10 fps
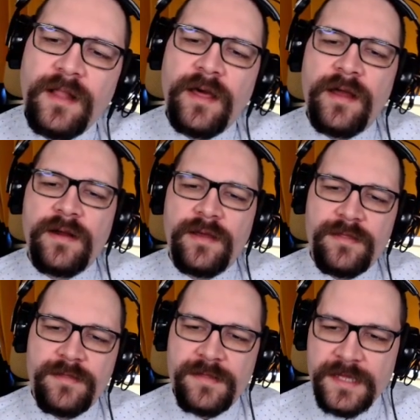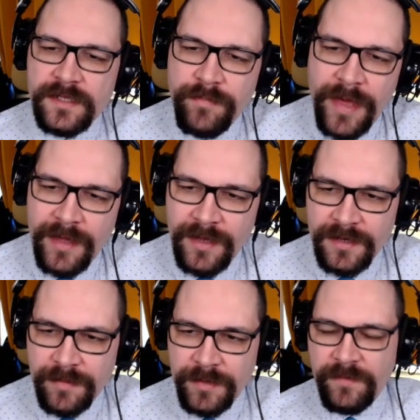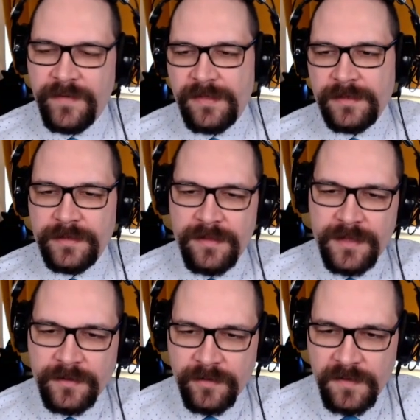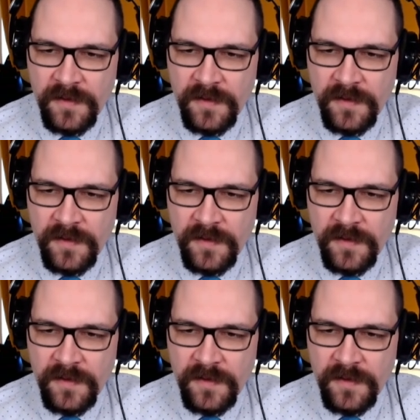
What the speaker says: air as the sealed bay deep in the facility's tunnels